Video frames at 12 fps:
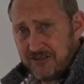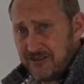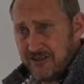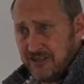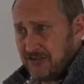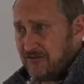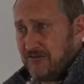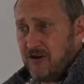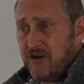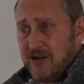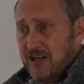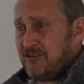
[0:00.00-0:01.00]
there's far
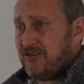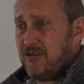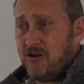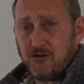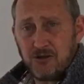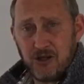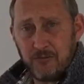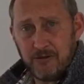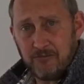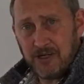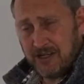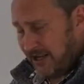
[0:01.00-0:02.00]
less long-term
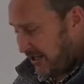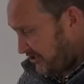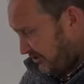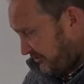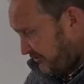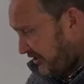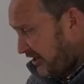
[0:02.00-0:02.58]
implications.